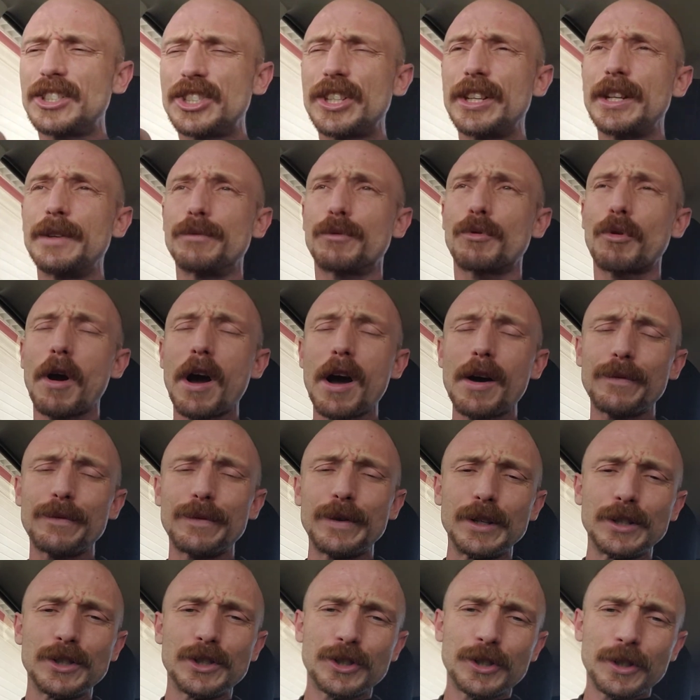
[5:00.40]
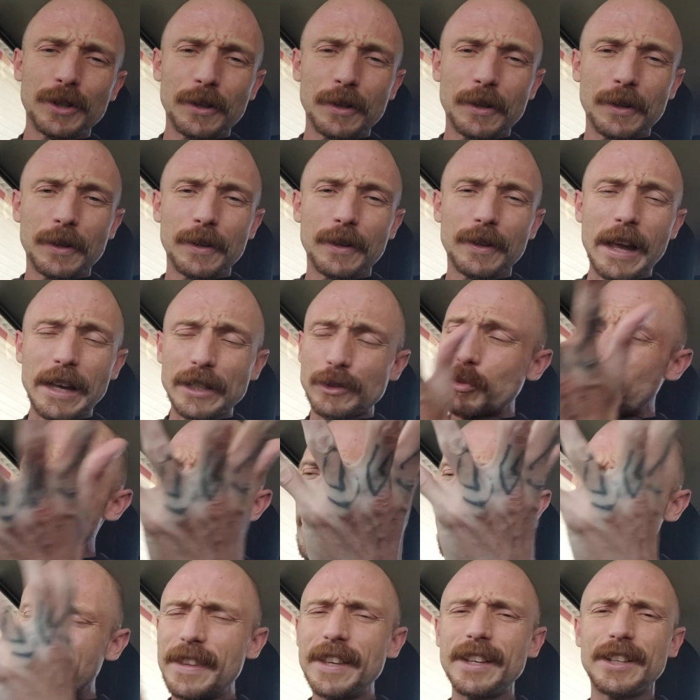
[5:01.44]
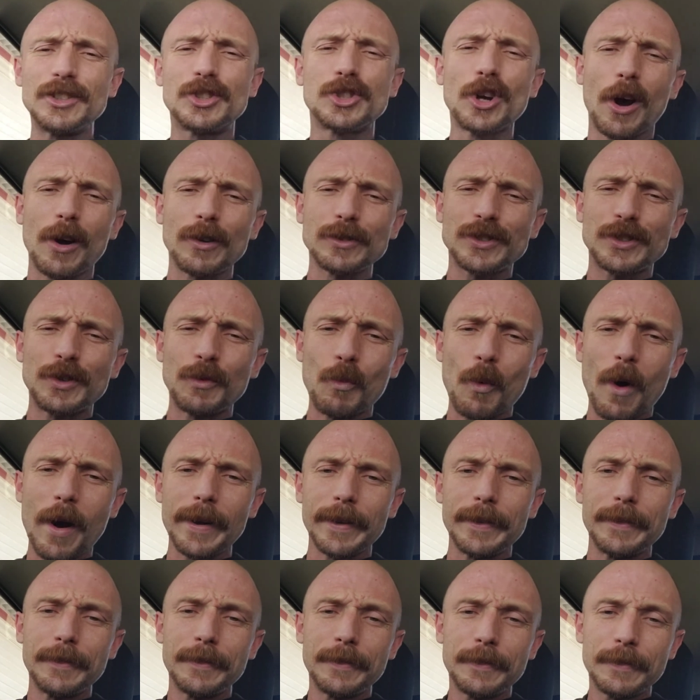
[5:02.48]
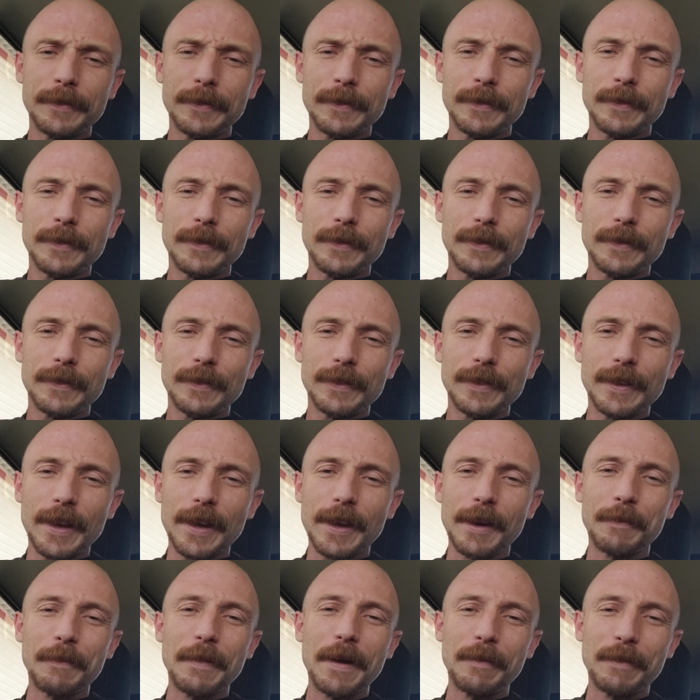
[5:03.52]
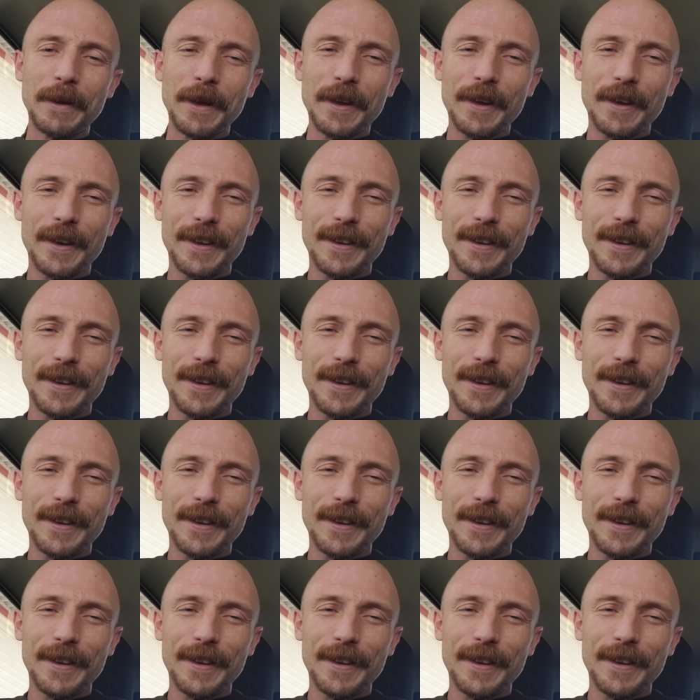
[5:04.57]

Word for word: shit of crawfish. That's what I think of Charleston White. Yeah, baby.